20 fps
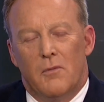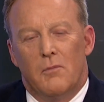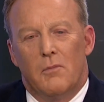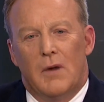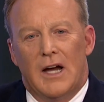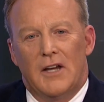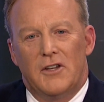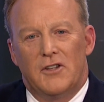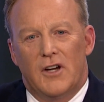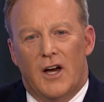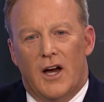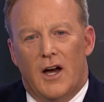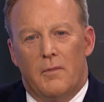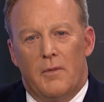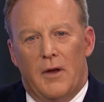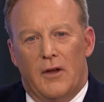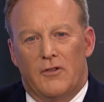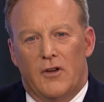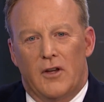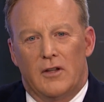My
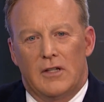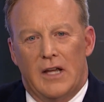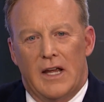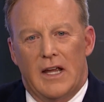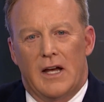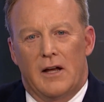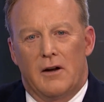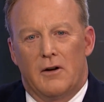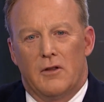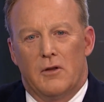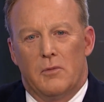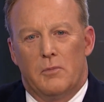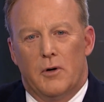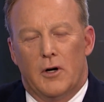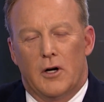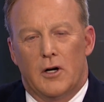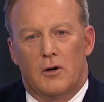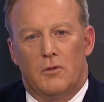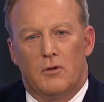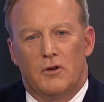job, as I lay out in the
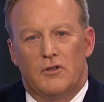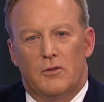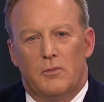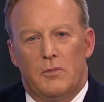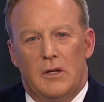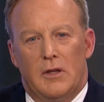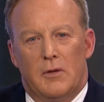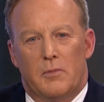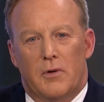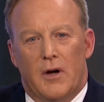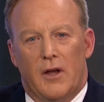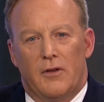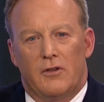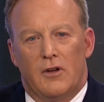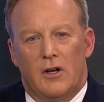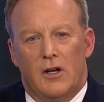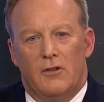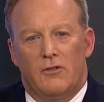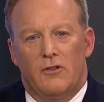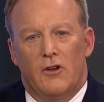book, was to be the
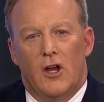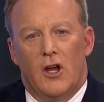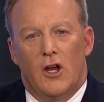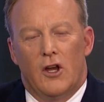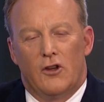president's